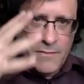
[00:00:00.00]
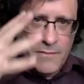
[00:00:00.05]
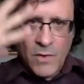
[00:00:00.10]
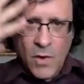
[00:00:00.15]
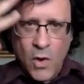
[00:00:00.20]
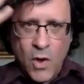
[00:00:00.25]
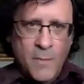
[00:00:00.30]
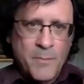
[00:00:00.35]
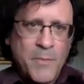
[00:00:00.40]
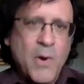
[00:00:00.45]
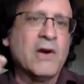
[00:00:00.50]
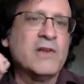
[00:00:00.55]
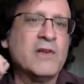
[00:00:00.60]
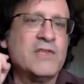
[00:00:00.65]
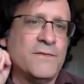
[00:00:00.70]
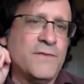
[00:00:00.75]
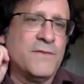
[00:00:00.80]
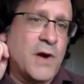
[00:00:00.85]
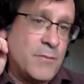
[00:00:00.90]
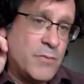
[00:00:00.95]
all parts
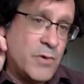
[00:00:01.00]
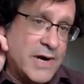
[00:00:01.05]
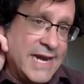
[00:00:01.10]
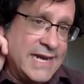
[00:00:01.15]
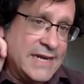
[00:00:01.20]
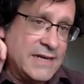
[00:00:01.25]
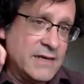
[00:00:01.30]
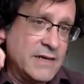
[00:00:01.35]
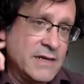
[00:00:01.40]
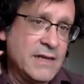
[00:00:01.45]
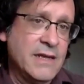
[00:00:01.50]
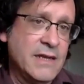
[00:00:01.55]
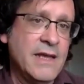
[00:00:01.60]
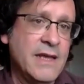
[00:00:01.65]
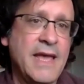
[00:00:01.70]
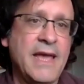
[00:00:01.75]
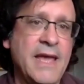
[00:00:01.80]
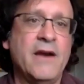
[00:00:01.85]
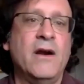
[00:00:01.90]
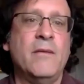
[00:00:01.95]
of our brain
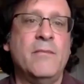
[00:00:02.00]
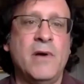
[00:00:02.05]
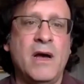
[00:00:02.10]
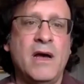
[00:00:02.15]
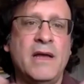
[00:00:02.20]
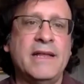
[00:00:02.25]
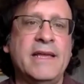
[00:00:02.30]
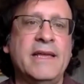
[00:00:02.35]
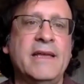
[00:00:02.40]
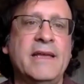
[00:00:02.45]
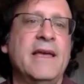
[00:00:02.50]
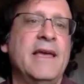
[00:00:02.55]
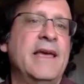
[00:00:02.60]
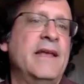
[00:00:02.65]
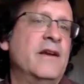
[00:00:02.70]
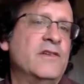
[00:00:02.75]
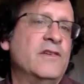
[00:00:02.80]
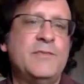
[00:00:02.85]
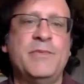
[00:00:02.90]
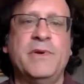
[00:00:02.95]
and our body and
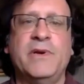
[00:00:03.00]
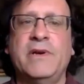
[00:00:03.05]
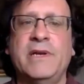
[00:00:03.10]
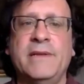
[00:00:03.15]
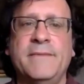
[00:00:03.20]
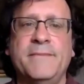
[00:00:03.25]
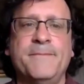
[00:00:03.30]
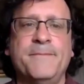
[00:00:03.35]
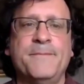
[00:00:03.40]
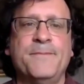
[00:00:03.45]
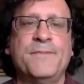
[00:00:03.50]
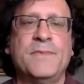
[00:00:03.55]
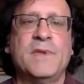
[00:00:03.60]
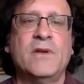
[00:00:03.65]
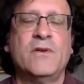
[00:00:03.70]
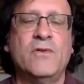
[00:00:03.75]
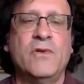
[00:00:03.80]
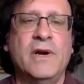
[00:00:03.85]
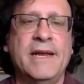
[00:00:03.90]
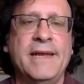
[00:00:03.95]
our spirit,
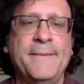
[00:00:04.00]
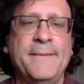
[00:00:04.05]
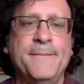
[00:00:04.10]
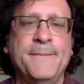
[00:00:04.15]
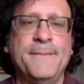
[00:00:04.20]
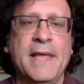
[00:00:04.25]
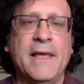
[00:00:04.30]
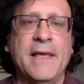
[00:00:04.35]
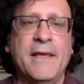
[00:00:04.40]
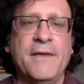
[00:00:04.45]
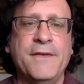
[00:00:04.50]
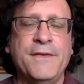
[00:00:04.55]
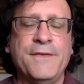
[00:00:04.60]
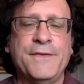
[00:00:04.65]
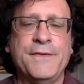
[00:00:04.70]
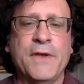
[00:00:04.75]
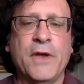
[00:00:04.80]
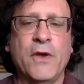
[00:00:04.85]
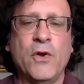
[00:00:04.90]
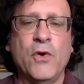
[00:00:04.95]
right?
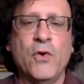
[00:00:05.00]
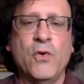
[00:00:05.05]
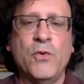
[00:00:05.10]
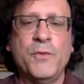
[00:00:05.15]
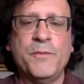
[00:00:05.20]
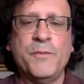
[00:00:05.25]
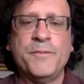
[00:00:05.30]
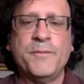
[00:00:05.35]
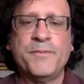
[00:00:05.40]
So,